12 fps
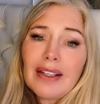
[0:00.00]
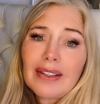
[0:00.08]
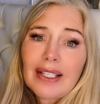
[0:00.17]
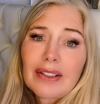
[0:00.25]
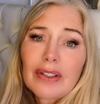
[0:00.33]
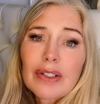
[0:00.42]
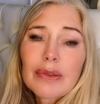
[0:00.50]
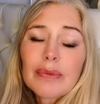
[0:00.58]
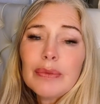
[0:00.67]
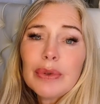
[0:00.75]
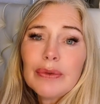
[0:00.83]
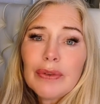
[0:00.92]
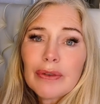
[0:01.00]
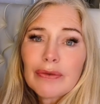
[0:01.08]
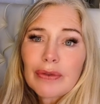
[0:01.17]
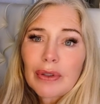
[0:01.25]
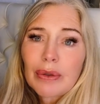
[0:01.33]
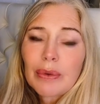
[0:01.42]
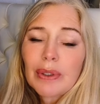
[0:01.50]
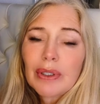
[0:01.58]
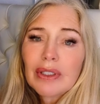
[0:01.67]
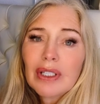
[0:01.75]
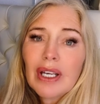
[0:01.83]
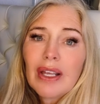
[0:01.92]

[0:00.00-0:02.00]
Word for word: that doesn't move you forward,